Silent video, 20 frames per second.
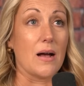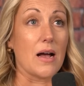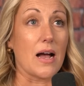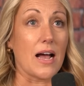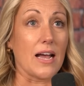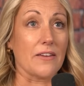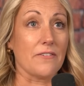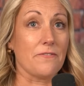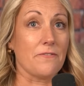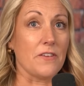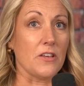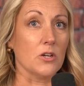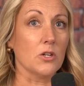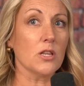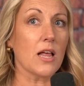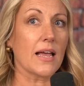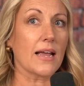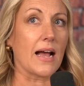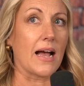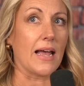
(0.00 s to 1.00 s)
I feel
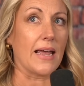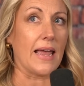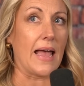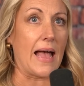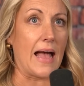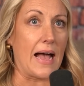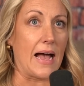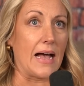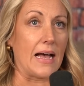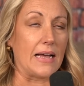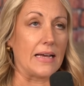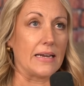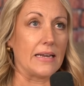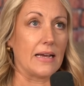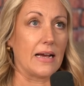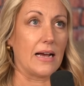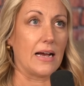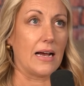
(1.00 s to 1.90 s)
like I had,